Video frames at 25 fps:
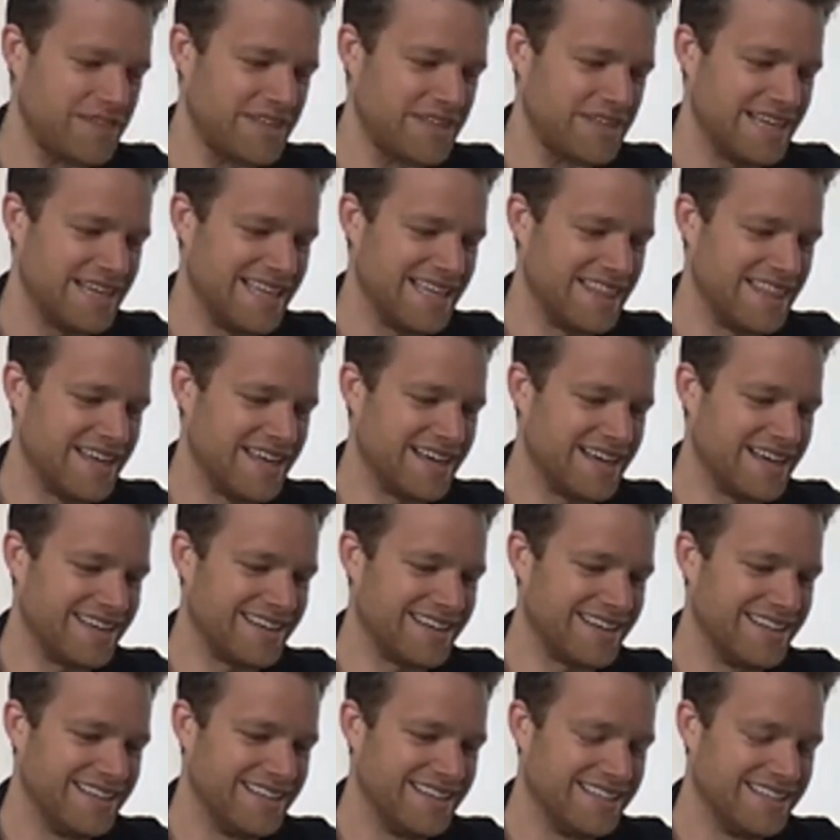And
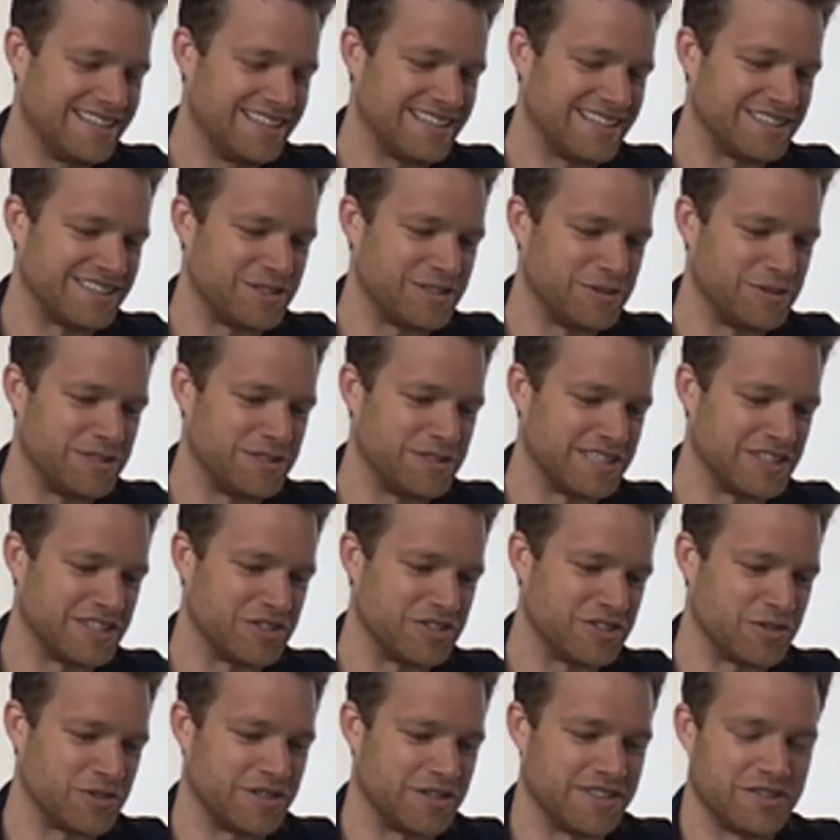then as soon as I
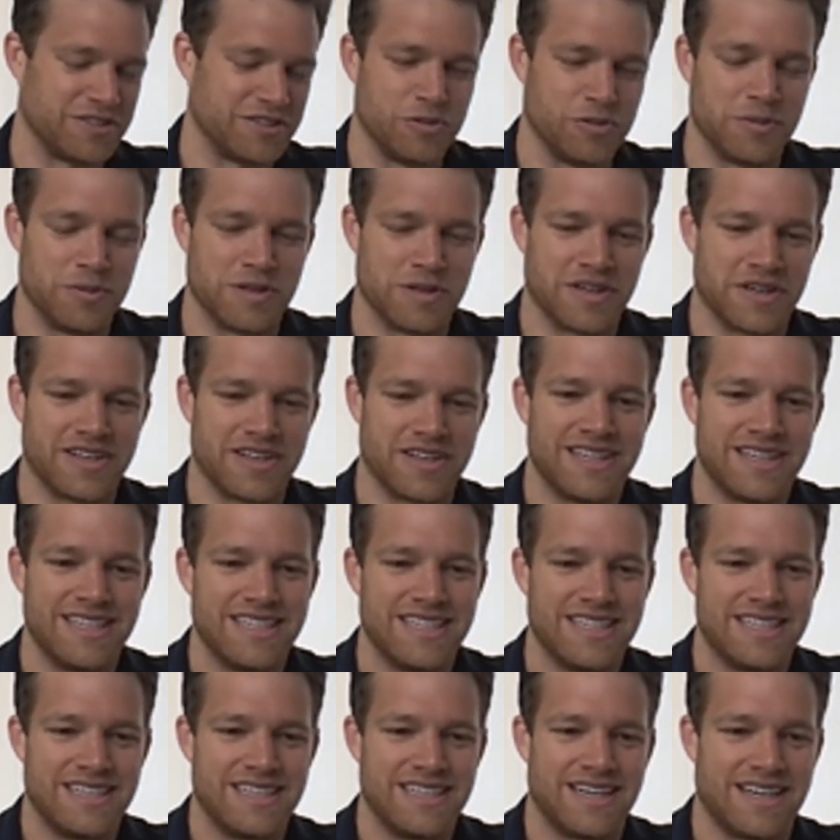joined Uber,
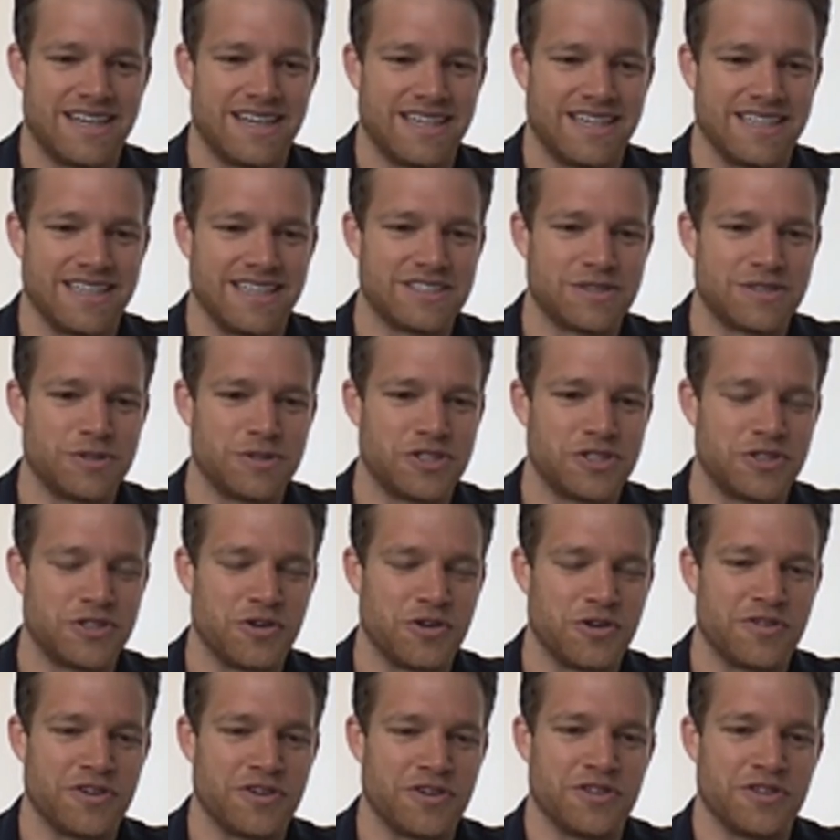I switched over